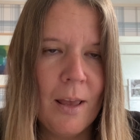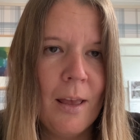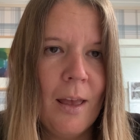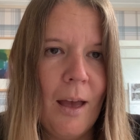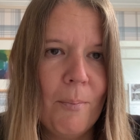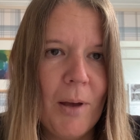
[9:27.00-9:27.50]

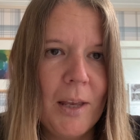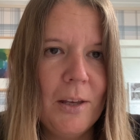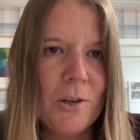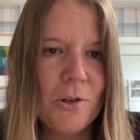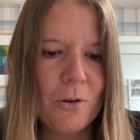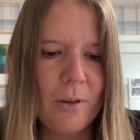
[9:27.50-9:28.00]
and
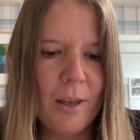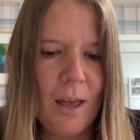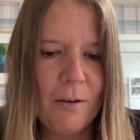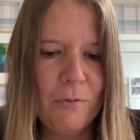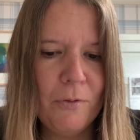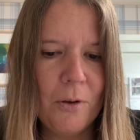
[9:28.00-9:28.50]
making sure they
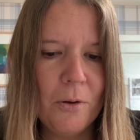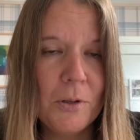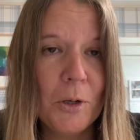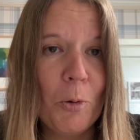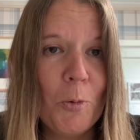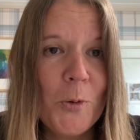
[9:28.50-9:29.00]
had food,
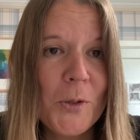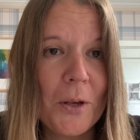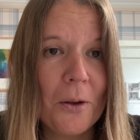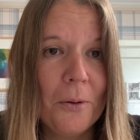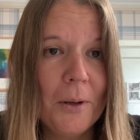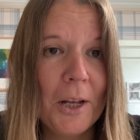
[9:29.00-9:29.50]
and
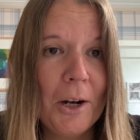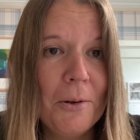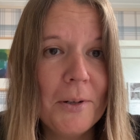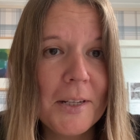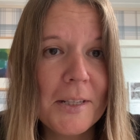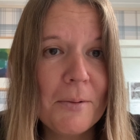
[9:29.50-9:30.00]
also
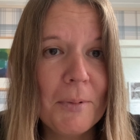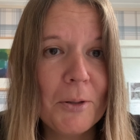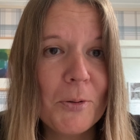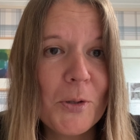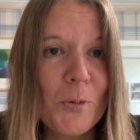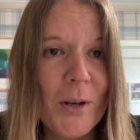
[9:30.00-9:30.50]
including some
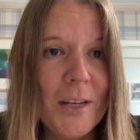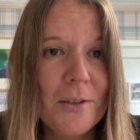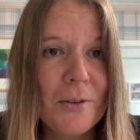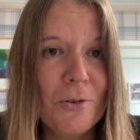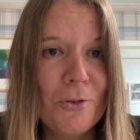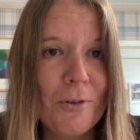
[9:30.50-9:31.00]
little
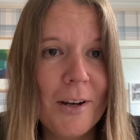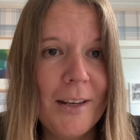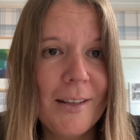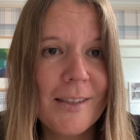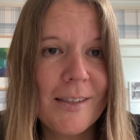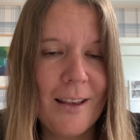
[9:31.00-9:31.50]
sweets and
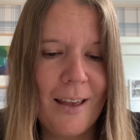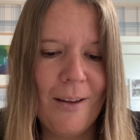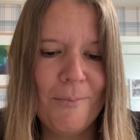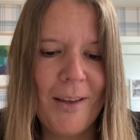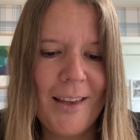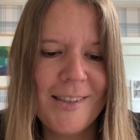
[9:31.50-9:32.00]
treats
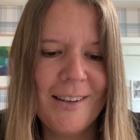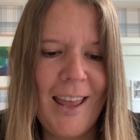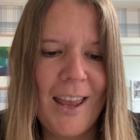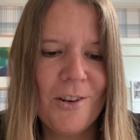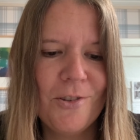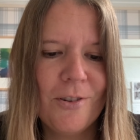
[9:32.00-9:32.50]
as an
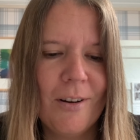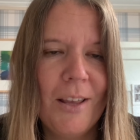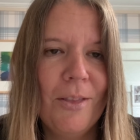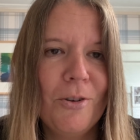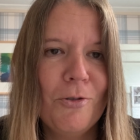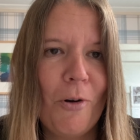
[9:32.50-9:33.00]
extra
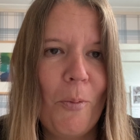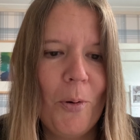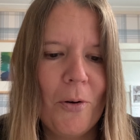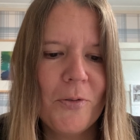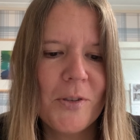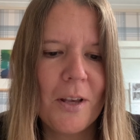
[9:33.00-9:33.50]
in the
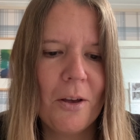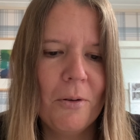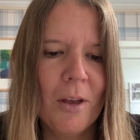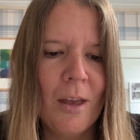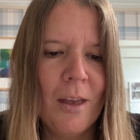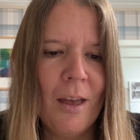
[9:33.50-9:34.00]
drop-off.
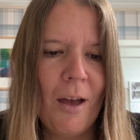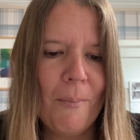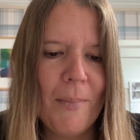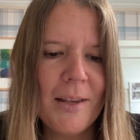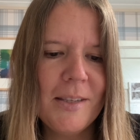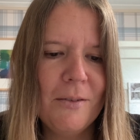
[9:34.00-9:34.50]
So a
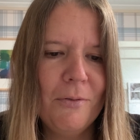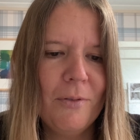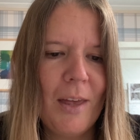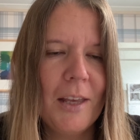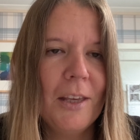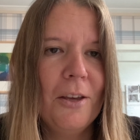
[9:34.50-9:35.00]
massive
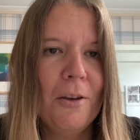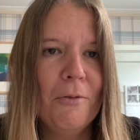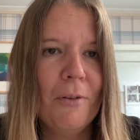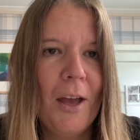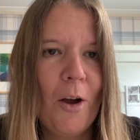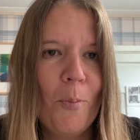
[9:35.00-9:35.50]
thank you
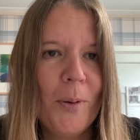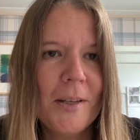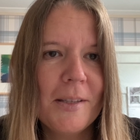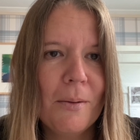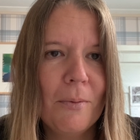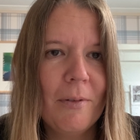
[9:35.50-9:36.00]
for
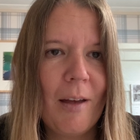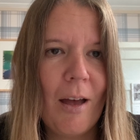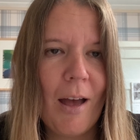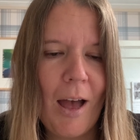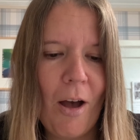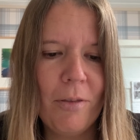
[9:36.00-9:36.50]
helping some of
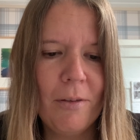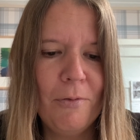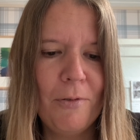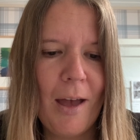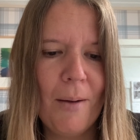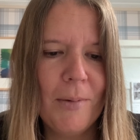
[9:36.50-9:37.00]
our other
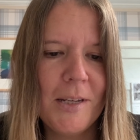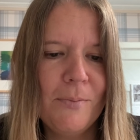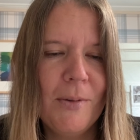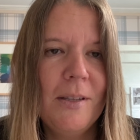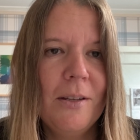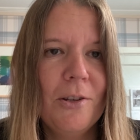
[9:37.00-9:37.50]
families,
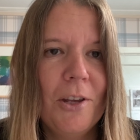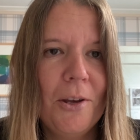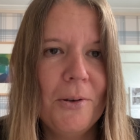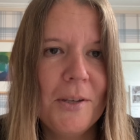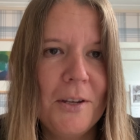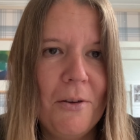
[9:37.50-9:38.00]
Mrs.
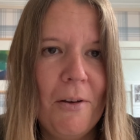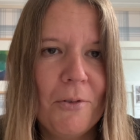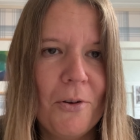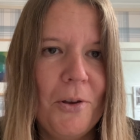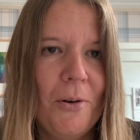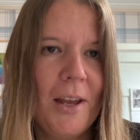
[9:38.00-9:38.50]
Q. So you have
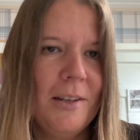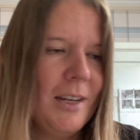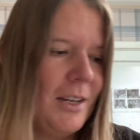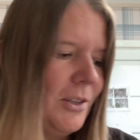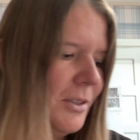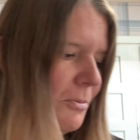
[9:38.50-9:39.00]
got your Head
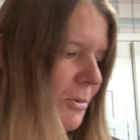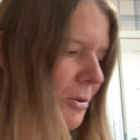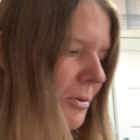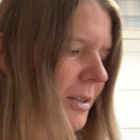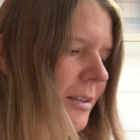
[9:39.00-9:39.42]
Teachers Award.